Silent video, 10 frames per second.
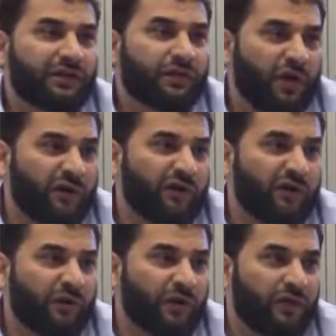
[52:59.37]
the
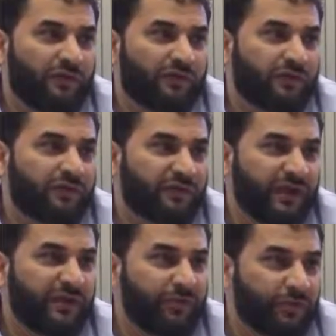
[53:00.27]
coffin of the
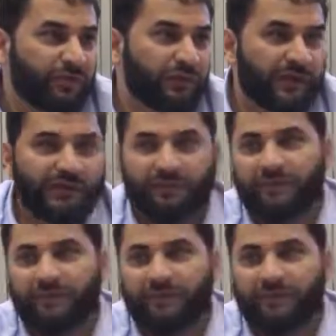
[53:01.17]
crusading rule in